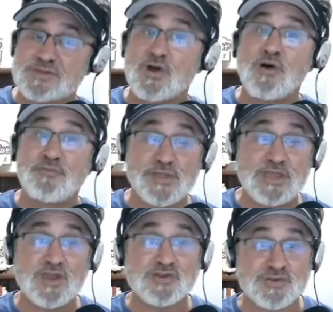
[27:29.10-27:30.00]
So
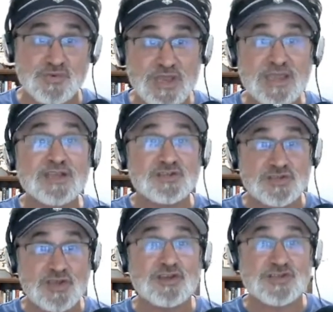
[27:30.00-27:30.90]
hopefully it goes away.
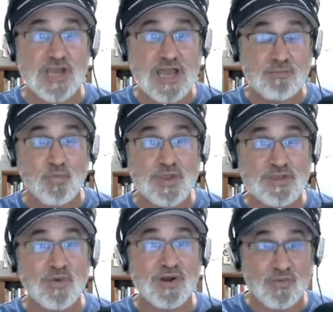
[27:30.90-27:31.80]
Do your job, win
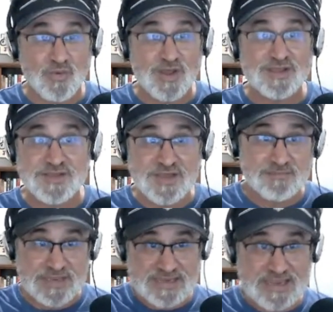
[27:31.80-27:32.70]
your one-on-ones,
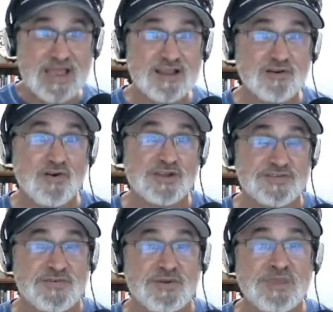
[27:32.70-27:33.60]
beat the guy
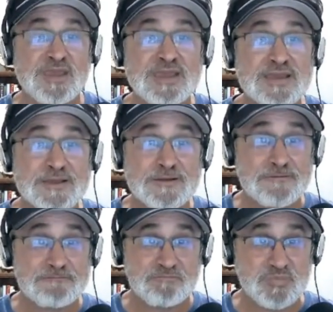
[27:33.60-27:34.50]
across from you.
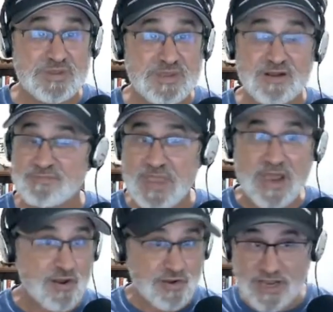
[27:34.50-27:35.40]
You know,
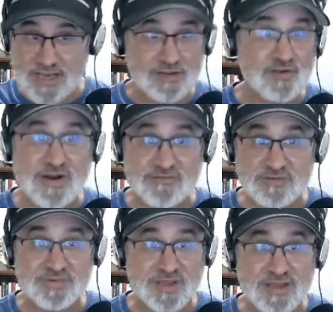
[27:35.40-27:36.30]
I know you're not going to do it
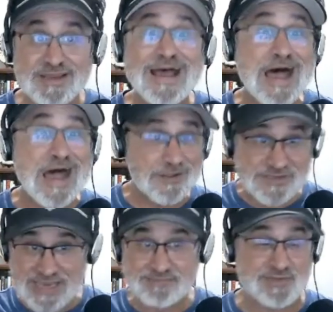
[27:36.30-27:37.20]
every play.
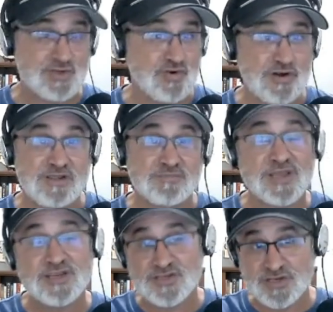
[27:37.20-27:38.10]
I'll take majority of the
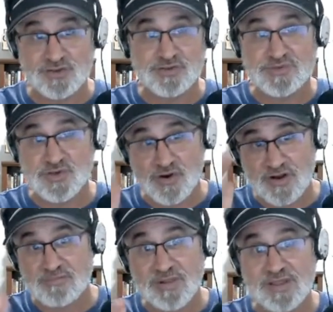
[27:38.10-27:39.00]
plays. You do the
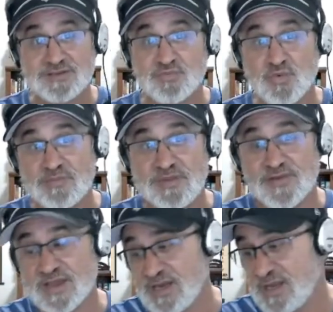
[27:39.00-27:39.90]
majority of the plays, we'll be
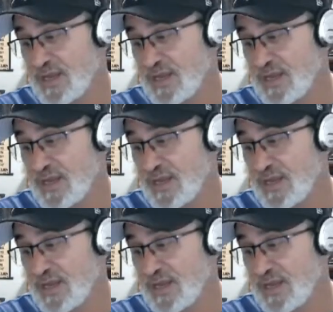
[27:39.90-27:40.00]
fine.